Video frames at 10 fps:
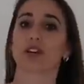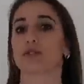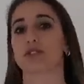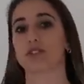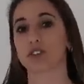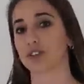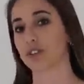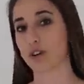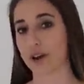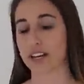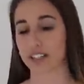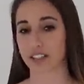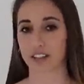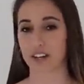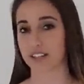below, so you can go ahead and
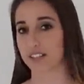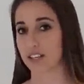click on it,